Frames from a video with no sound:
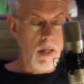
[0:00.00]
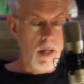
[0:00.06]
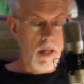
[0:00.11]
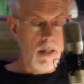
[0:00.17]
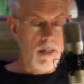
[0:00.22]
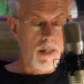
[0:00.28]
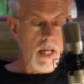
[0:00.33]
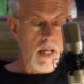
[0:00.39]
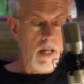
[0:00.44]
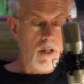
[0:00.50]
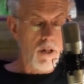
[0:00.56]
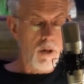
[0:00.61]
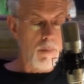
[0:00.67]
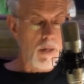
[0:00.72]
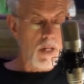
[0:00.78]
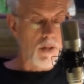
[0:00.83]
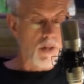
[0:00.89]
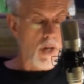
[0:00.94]
stated to
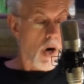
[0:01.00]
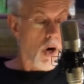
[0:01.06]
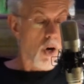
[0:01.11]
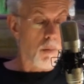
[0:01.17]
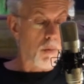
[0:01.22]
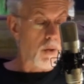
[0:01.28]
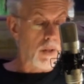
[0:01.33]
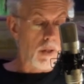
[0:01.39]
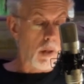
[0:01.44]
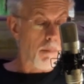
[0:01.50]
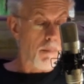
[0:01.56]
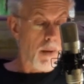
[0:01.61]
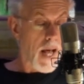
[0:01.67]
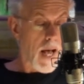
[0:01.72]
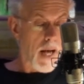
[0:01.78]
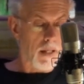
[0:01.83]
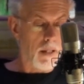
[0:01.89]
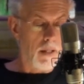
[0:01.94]
be desirable and
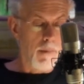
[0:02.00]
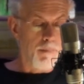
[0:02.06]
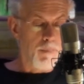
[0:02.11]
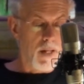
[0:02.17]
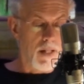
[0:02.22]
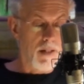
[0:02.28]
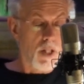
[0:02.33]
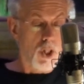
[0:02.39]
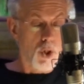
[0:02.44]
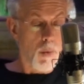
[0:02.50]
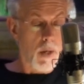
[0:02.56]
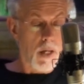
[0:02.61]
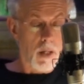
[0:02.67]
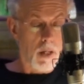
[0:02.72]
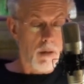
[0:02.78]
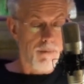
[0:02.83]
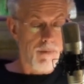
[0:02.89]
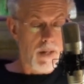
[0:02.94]
compact, and
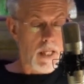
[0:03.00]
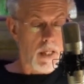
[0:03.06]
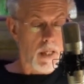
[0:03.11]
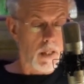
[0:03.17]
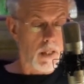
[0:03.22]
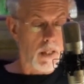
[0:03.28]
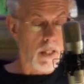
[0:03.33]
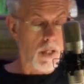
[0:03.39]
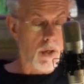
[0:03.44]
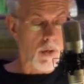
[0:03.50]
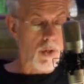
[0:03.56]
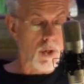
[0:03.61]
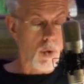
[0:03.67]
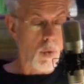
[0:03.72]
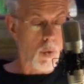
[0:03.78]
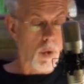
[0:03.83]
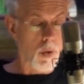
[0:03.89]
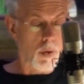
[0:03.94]
situated conveniently near the
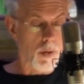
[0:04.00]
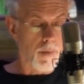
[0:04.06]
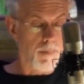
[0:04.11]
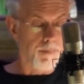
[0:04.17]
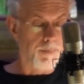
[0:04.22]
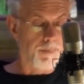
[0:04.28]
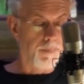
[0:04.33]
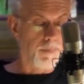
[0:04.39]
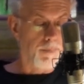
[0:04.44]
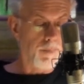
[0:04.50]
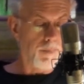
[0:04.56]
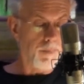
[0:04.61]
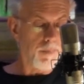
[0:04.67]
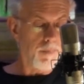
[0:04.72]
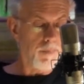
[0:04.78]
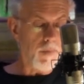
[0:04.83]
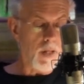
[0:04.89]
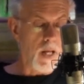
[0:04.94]
stores.
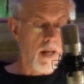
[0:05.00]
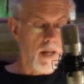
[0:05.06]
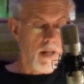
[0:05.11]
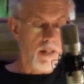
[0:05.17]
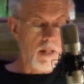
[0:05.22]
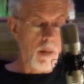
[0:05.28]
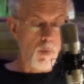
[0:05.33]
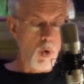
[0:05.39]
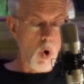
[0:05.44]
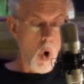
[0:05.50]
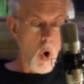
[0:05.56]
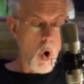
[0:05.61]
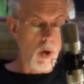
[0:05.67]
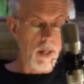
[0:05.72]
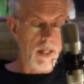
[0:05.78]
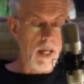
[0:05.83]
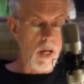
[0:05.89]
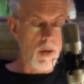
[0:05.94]
Some were
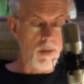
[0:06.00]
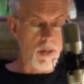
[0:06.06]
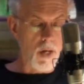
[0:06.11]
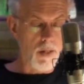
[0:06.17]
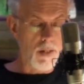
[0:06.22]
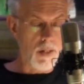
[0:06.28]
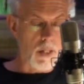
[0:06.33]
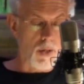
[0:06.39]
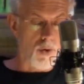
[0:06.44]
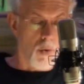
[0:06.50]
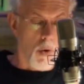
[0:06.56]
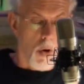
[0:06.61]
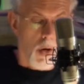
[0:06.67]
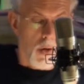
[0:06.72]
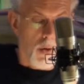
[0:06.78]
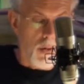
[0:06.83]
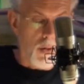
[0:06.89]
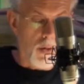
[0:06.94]
hauling out dusty
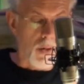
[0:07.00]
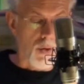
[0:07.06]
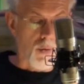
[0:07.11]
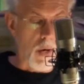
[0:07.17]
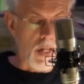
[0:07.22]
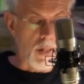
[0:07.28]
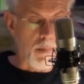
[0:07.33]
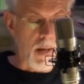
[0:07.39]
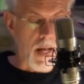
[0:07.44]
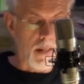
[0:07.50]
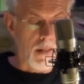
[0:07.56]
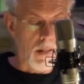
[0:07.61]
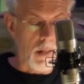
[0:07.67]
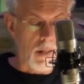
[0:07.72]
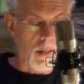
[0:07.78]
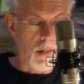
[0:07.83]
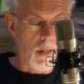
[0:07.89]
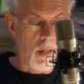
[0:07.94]
trunks and dress
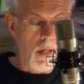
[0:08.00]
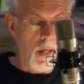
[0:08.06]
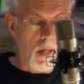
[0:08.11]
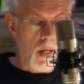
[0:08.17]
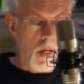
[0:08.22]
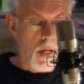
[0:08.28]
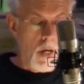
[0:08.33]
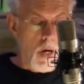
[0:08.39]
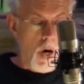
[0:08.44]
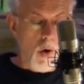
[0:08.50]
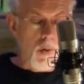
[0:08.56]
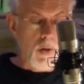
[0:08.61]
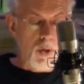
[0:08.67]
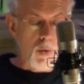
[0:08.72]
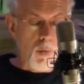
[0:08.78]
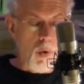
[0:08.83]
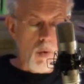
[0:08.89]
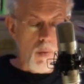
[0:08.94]
baskets.
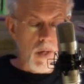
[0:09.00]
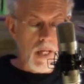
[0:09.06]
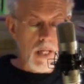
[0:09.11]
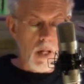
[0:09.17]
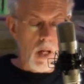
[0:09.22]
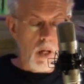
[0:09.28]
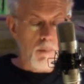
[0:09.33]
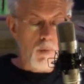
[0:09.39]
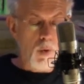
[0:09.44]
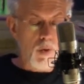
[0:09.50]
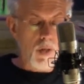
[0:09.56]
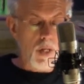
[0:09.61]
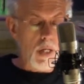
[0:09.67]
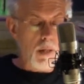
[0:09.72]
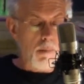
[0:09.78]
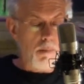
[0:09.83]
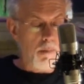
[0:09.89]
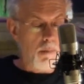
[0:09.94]
Others were already
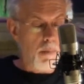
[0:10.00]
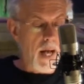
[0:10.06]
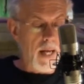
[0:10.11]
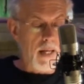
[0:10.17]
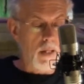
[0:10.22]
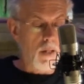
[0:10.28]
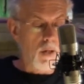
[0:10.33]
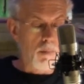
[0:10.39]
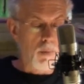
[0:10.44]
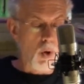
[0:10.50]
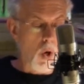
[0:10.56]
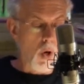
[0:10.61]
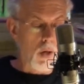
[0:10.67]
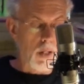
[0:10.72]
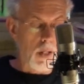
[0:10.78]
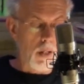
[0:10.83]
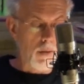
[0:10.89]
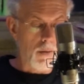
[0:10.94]
elbow-deep, packing their
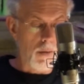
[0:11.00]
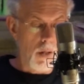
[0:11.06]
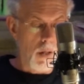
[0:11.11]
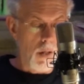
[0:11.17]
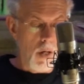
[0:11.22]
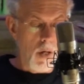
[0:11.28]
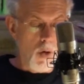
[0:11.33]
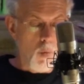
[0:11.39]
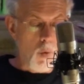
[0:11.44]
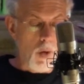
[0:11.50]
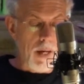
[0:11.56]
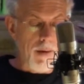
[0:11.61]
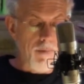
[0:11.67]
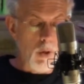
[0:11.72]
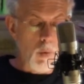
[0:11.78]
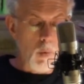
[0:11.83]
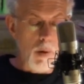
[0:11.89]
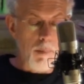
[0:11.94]
belongings, while
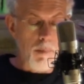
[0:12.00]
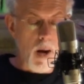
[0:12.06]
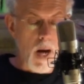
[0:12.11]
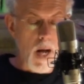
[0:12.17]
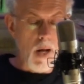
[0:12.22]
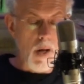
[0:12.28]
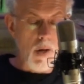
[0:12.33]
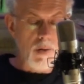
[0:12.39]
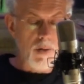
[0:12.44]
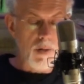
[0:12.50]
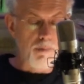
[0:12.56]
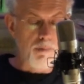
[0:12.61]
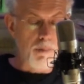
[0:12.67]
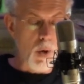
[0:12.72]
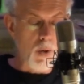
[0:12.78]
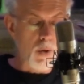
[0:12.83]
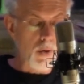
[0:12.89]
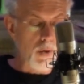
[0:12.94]
everywhere piles and
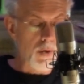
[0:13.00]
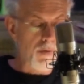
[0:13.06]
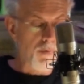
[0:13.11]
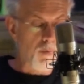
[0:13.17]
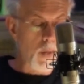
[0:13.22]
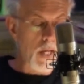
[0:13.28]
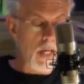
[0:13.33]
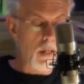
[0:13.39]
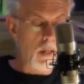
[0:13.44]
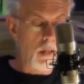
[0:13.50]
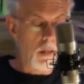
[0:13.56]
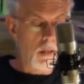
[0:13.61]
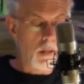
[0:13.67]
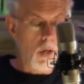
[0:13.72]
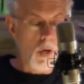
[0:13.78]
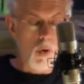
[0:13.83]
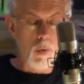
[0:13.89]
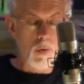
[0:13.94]
bundles of wheat,
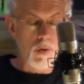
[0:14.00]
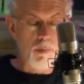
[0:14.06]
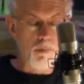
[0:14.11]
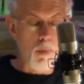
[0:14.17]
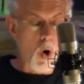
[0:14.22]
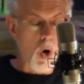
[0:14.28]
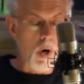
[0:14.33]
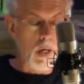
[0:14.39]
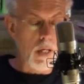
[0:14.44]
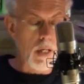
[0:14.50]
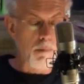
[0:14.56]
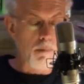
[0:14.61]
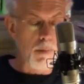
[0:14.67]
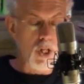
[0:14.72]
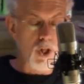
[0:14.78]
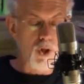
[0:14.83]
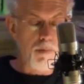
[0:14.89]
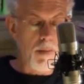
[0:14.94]
oats, barley,
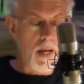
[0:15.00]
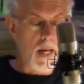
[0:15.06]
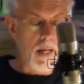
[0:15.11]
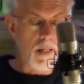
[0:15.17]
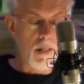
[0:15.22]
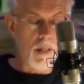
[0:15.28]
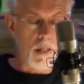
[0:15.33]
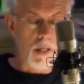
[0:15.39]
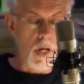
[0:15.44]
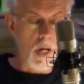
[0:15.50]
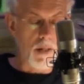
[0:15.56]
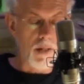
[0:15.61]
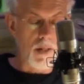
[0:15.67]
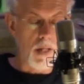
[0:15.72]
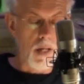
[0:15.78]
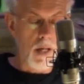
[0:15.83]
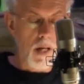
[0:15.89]
beech mast, and nuts